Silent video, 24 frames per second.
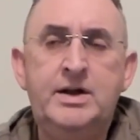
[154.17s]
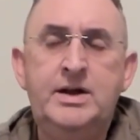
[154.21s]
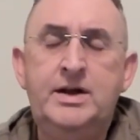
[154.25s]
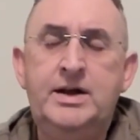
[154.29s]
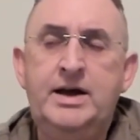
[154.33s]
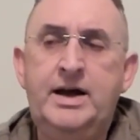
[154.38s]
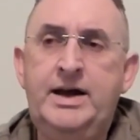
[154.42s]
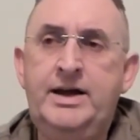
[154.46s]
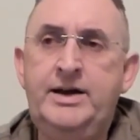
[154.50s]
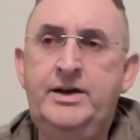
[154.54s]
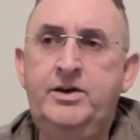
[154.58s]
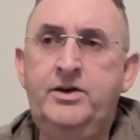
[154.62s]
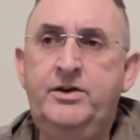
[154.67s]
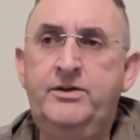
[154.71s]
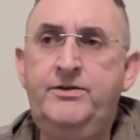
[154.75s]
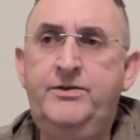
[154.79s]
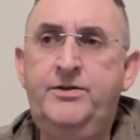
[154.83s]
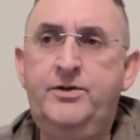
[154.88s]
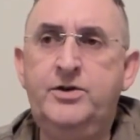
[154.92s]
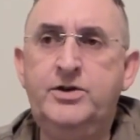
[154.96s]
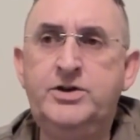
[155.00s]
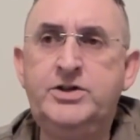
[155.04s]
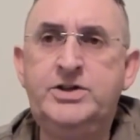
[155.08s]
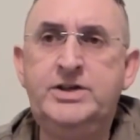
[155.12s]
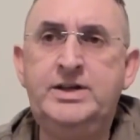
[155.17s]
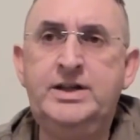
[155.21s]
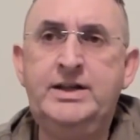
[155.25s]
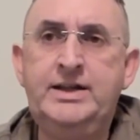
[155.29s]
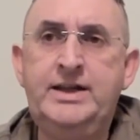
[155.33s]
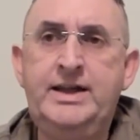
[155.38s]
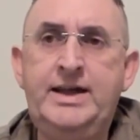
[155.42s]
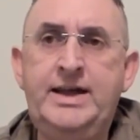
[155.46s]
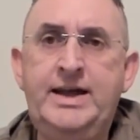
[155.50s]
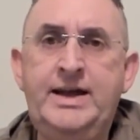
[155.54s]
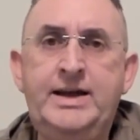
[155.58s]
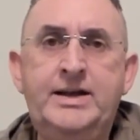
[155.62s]
And
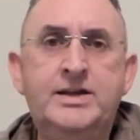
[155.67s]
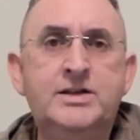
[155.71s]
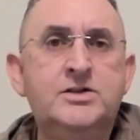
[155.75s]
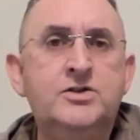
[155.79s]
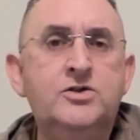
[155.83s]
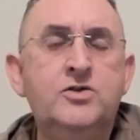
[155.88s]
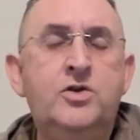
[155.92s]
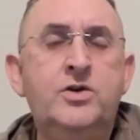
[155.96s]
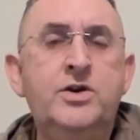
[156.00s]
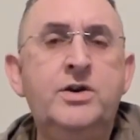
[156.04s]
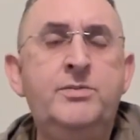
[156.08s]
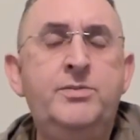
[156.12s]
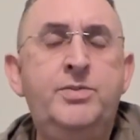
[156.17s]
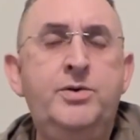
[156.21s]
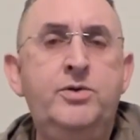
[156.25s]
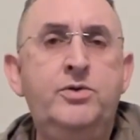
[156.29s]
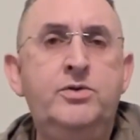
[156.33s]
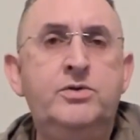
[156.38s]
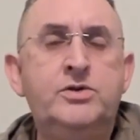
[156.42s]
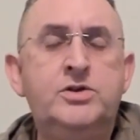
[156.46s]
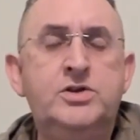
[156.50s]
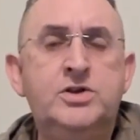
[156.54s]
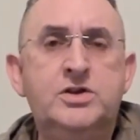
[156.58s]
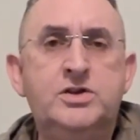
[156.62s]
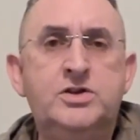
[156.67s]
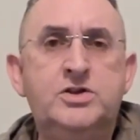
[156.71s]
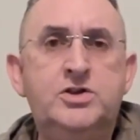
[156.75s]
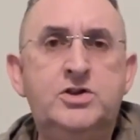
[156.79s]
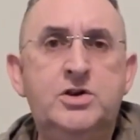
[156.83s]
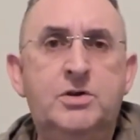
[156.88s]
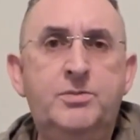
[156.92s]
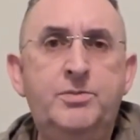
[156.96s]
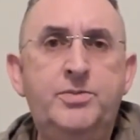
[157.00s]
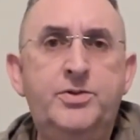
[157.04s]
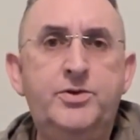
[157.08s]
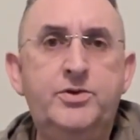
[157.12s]
unfortunately, it is not about just
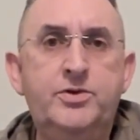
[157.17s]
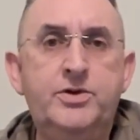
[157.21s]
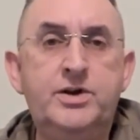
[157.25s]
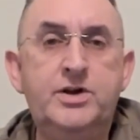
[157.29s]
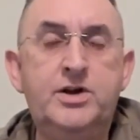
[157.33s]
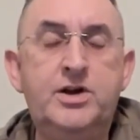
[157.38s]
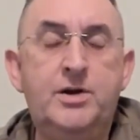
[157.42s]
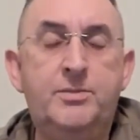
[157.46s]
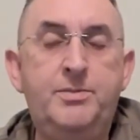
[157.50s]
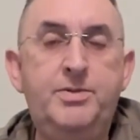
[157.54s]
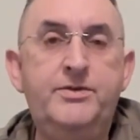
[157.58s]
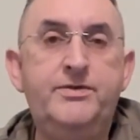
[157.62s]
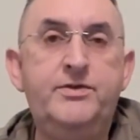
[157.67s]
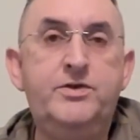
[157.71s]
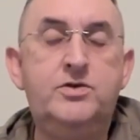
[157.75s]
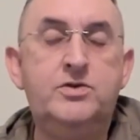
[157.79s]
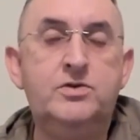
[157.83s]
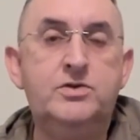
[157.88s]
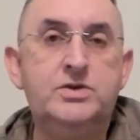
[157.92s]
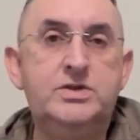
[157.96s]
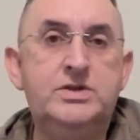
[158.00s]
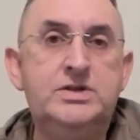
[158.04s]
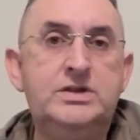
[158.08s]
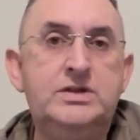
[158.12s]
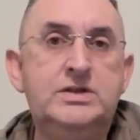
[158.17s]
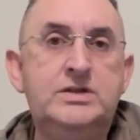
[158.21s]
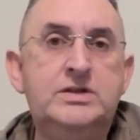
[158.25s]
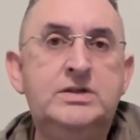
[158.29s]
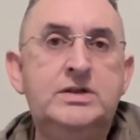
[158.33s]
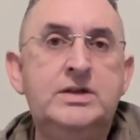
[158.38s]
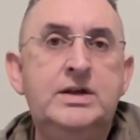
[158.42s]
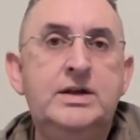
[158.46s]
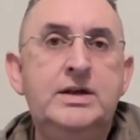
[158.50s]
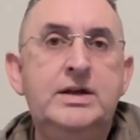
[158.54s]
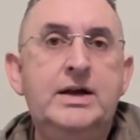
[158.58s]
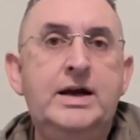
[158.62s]
jumping on a couple of
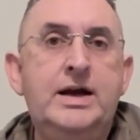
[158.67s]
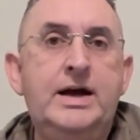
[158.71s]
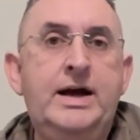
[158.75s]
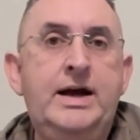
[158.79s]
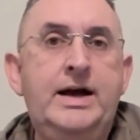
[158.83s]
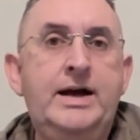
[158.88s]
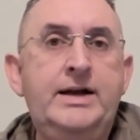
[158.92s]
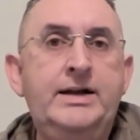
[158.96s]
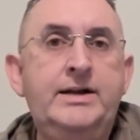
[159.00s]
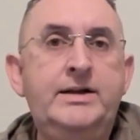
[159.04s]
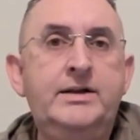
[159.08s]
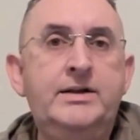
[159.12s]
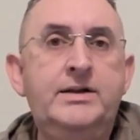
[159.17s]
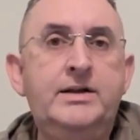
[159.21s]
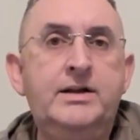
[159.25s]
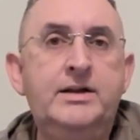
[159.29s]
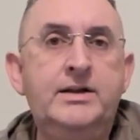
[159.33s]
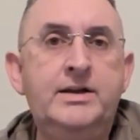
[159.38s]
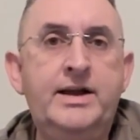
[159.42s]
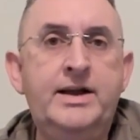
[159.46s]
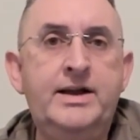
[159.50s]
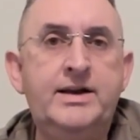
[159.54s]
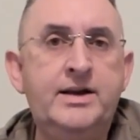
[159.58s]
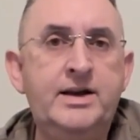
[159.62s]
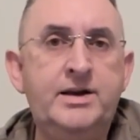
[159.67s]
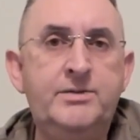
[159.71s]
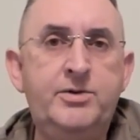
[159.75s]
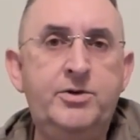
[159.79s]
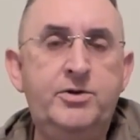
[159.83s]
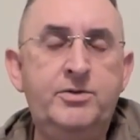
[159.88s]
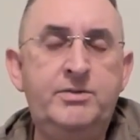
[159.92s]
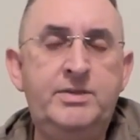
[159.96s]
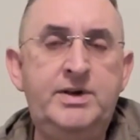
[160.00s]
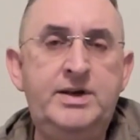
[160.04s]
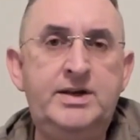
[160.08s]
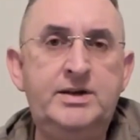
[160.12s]
courses and learning
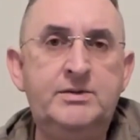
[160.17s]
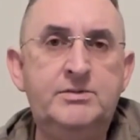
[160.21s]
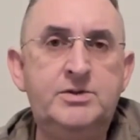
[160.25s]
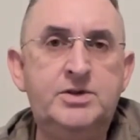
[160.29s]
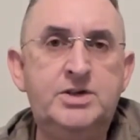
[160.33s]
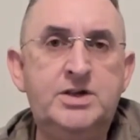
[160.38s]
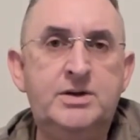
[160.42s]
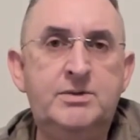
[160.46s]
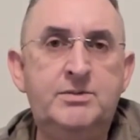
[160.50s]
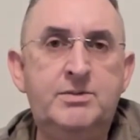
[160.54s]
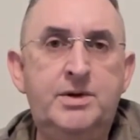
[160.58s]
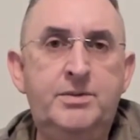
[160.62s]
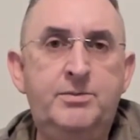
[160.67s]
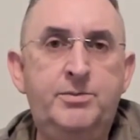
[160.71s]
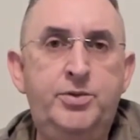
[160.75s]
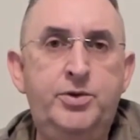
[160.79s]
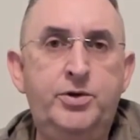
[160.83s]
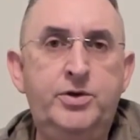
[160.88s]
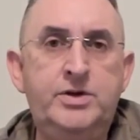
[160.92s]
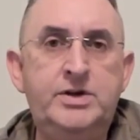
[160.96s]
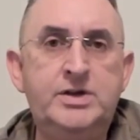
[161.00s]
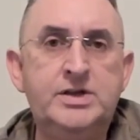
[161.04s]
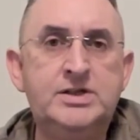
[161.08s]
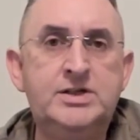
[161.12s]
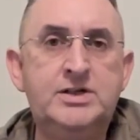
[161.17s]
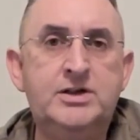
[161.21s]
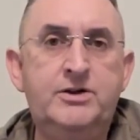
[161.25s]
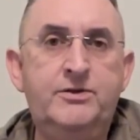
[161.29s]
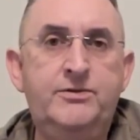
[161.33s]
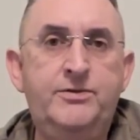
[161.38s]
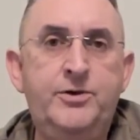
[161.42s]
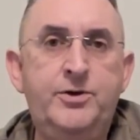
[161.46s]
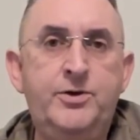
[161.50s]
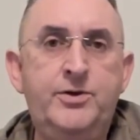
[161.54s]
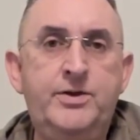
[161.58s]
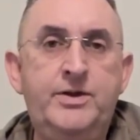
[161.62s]
about mediumship and putting
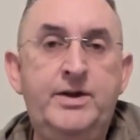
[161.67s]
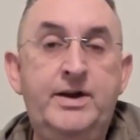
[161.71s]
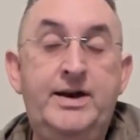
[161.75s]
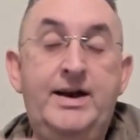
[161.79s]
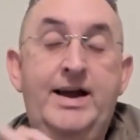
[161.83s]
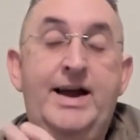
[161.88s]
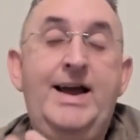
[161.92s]
yourself out there.